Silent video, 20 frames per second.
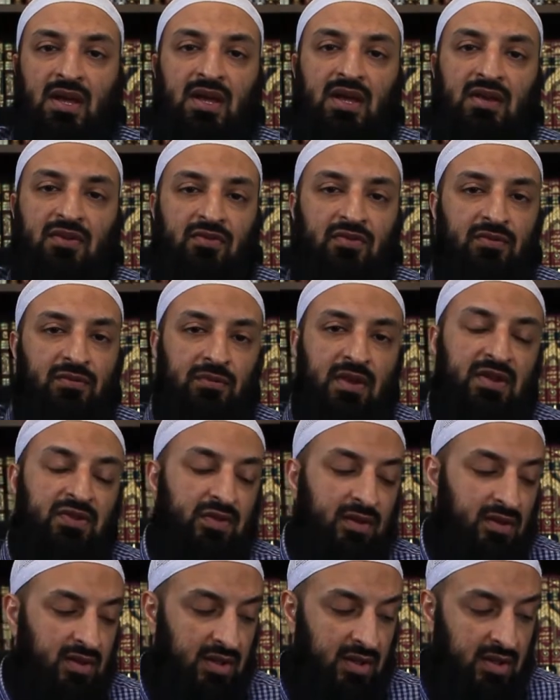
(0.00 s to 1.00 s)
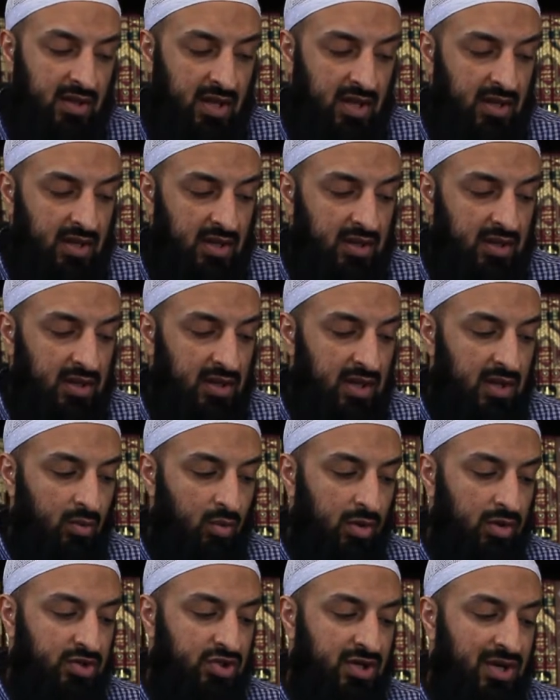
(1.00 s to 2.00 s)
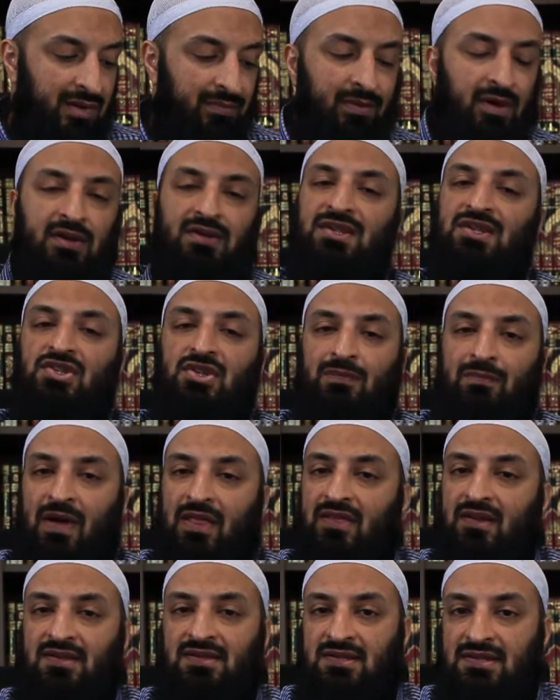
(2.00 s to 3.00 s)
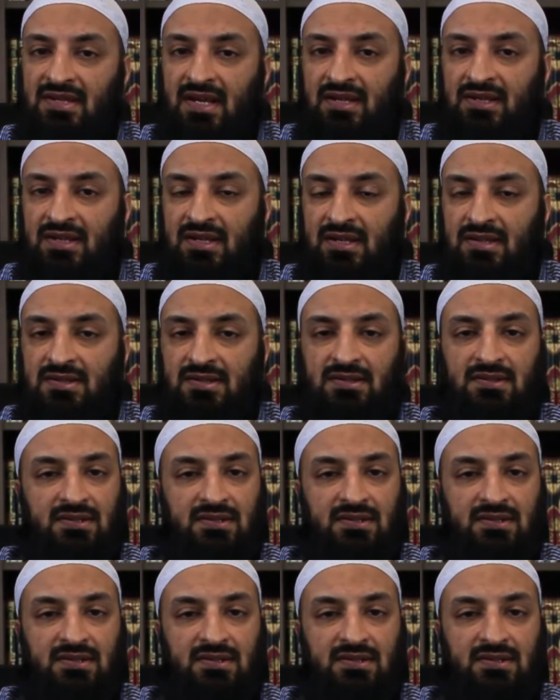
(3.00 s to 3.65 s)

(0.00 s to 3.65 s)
It's basically a workshop on teaching methods and techniques.